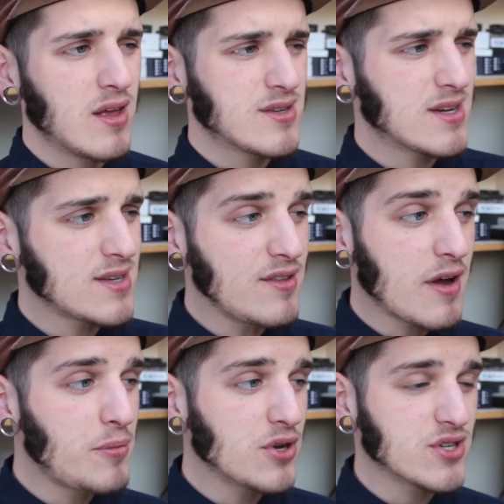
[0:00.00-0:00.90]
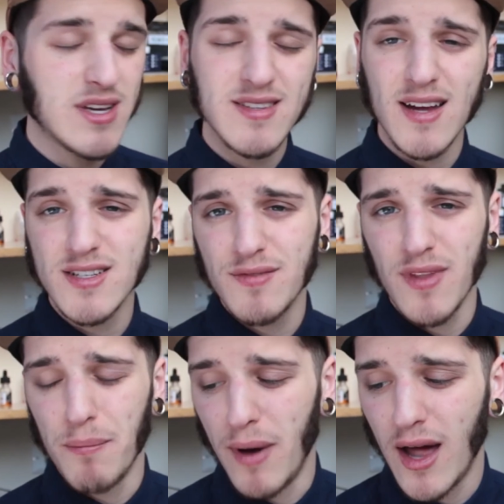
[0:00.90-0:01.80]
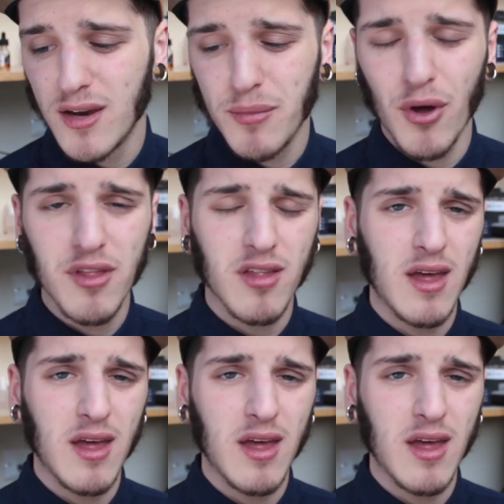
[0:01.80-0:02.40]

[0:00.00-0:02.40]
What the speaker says: So you can see the vapor production isn't actually even that bad, to be honest.